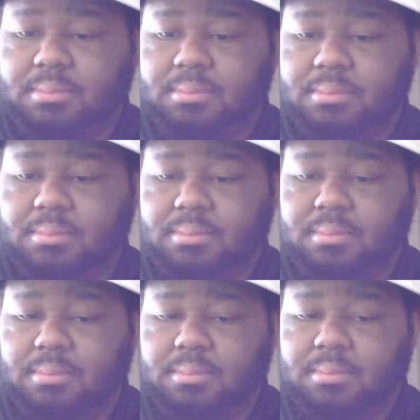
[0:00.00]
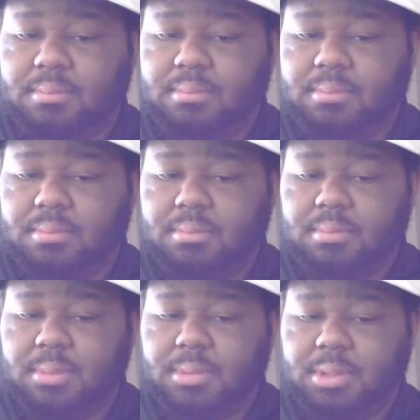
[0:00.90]

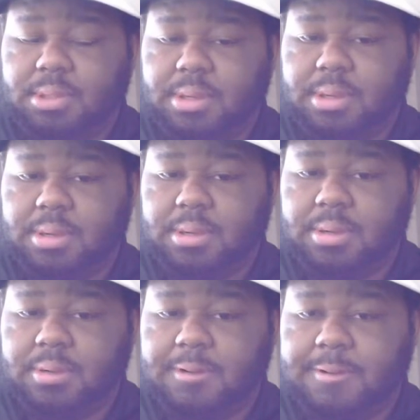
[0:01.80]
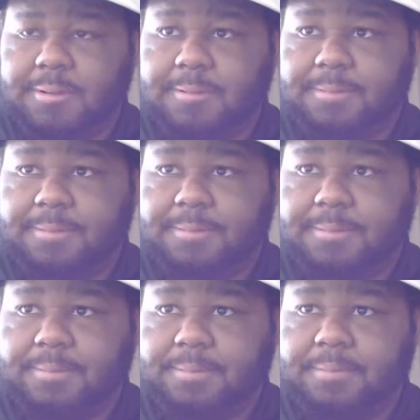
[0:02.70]

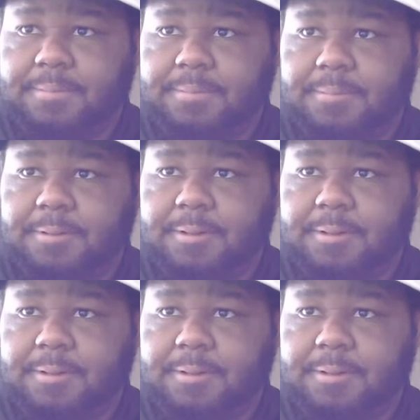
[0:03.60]
This person isn't speaking.